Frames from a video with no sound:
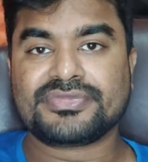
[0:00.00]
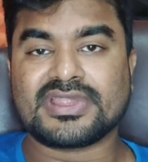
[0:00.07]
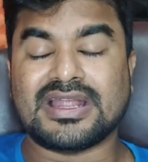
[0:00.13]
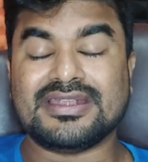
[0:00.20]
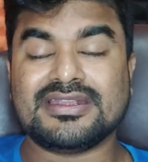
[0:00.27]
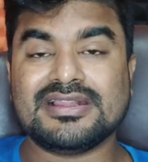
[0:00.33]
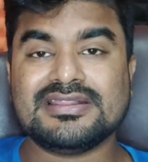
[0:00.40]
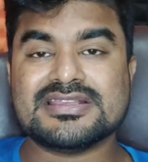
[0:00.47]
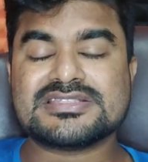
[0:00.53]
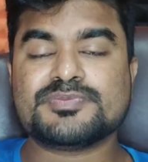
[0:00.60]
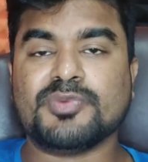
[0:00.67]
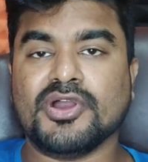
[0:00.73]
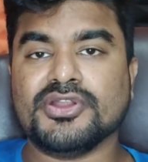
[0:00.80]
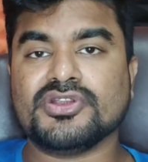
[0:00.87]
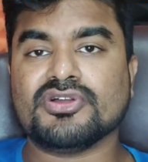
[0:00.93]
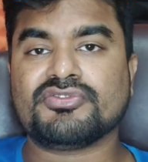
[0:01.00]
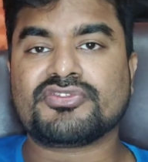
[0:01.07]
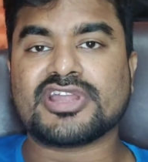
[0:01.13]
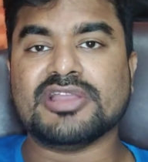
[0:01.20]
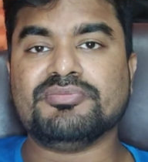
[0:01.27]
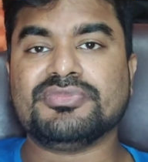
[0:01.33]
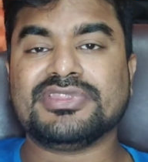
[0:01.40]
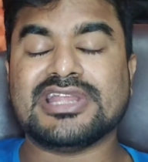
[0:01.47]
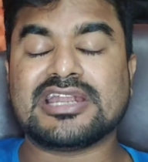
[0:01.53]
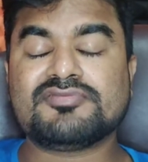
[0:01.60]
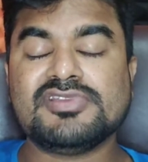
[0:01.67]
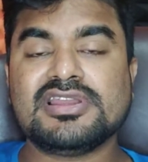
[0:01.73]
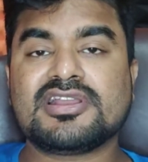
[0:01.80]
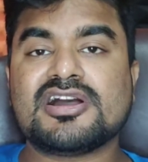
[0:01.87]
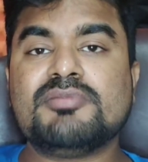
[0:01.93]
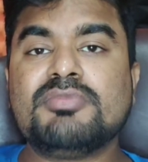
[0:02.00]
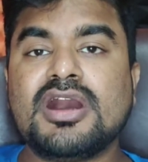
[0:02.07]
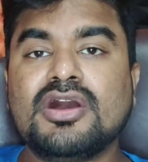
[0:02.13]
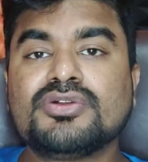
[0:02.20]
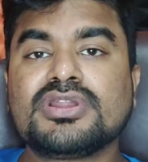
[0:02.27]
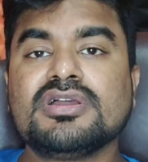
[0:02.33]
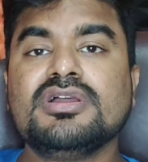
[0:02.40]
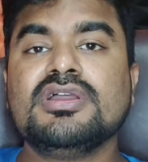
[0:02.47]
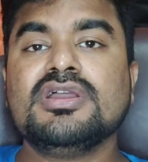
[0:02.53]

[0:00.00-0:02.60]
until this point of time, that will come out